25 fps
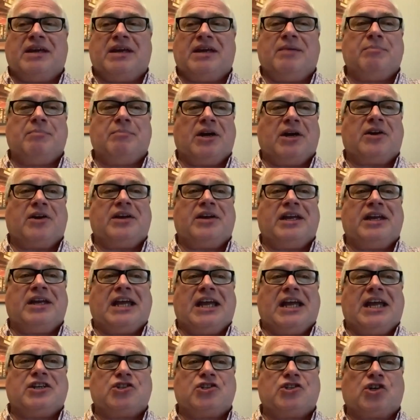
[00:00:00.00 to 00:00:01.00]
Mary
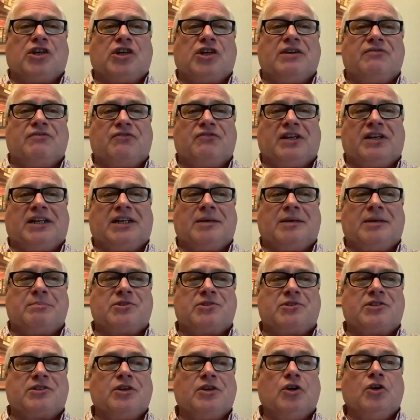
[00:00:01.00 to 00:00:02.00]
and John
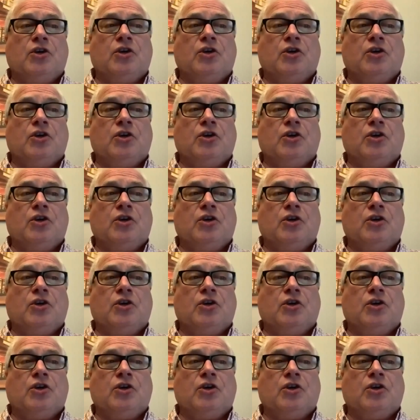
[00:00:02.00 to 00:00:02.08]
Phillips,